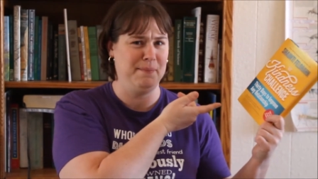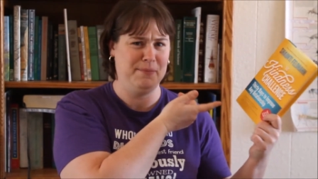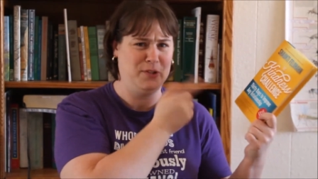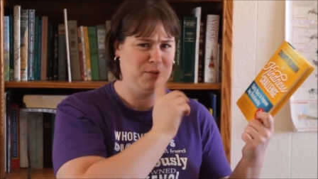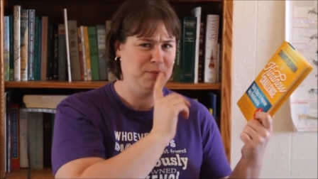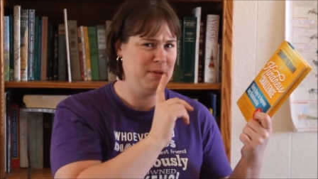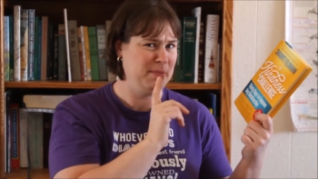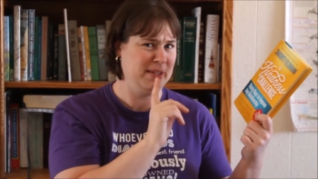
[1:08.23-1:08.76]

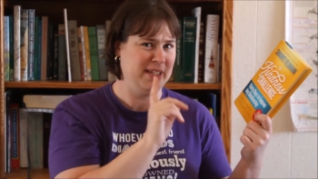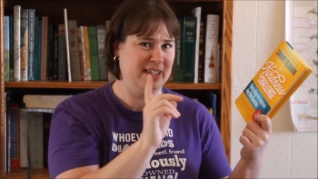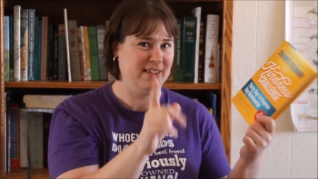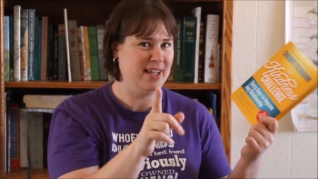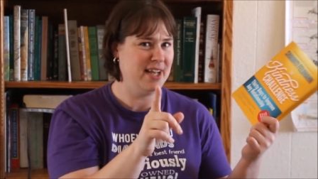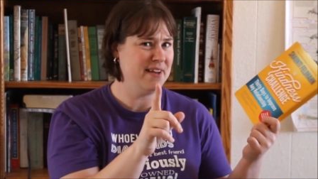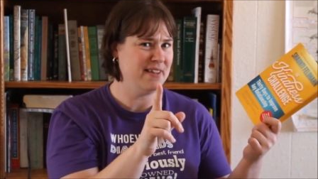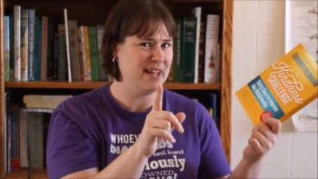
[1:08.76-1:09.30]
those people that
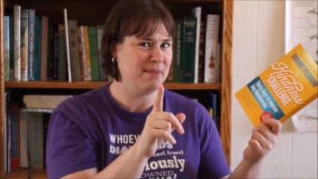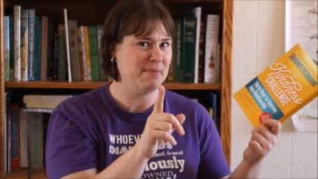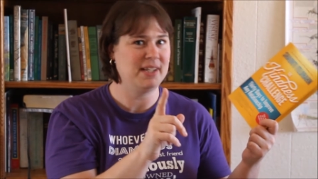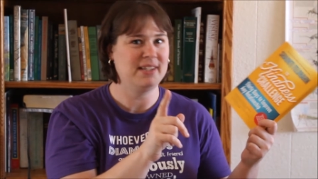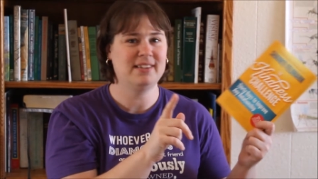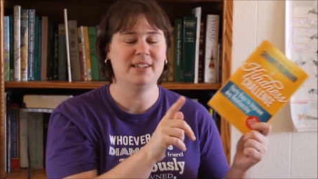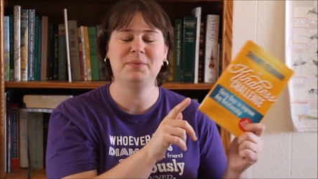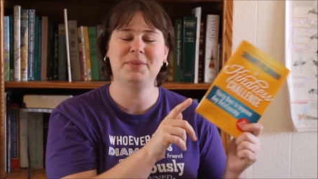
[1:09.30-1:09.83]
have that
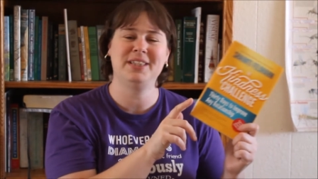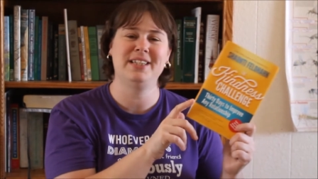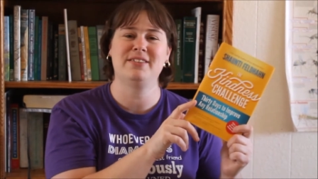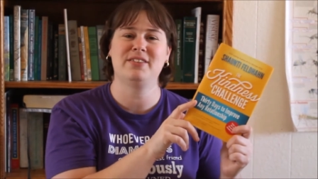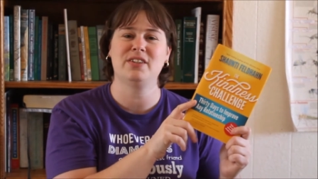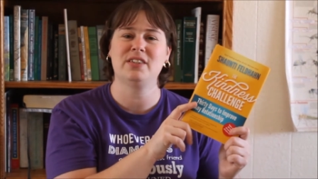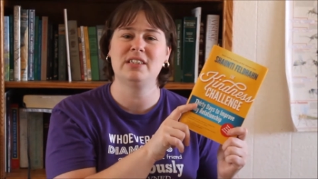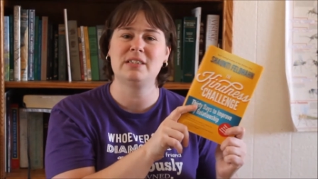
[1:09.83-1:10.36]
mindset when they
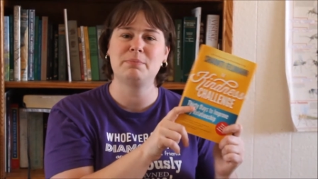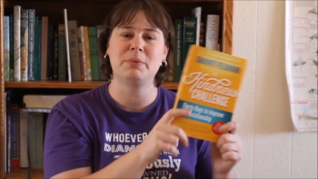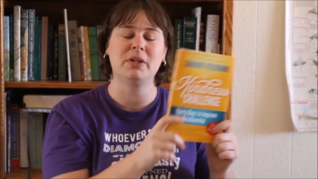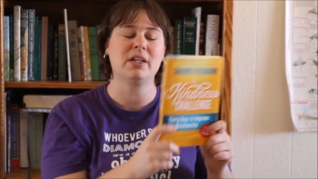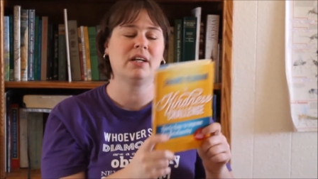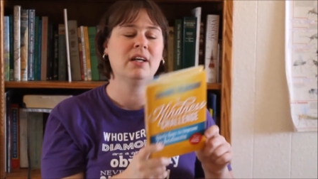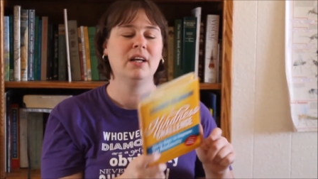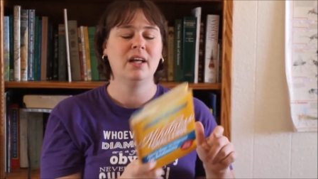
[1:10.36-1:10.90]
start this
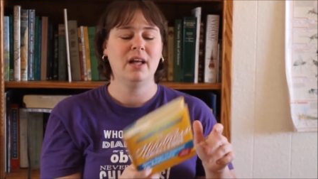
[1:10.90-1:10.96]
book.